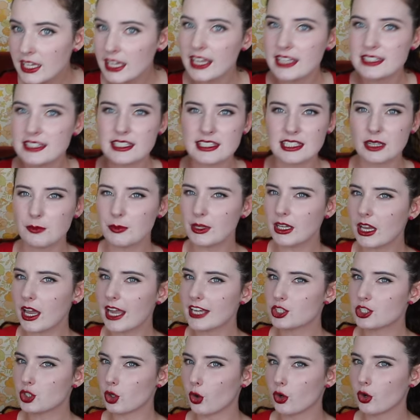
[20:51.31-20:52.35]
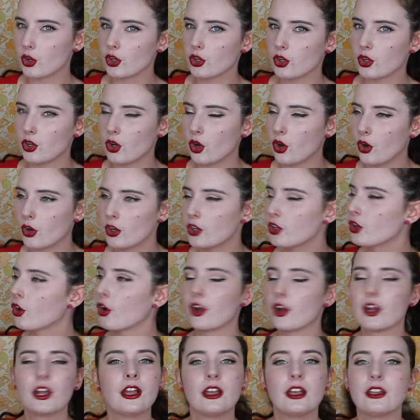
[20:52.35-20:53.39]
Is there something I don't
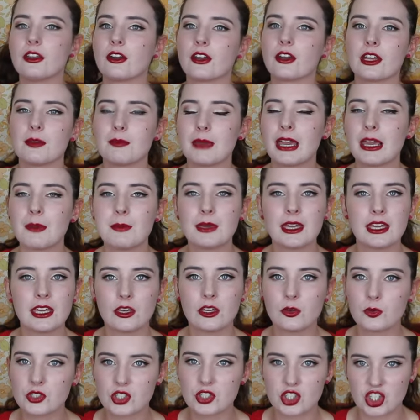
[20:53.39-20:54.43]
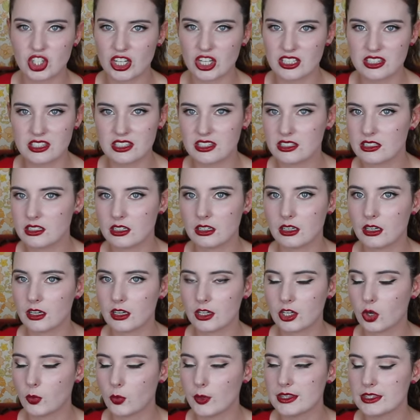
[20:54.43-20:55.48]
know? No. Maybe it was just a
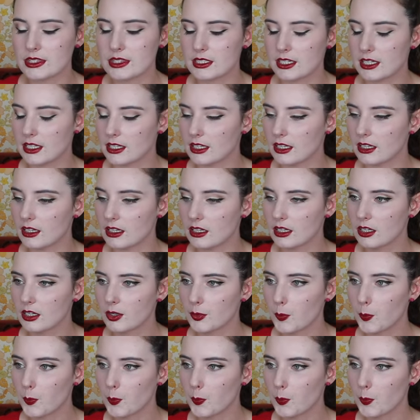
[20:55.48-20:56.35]
coincidence.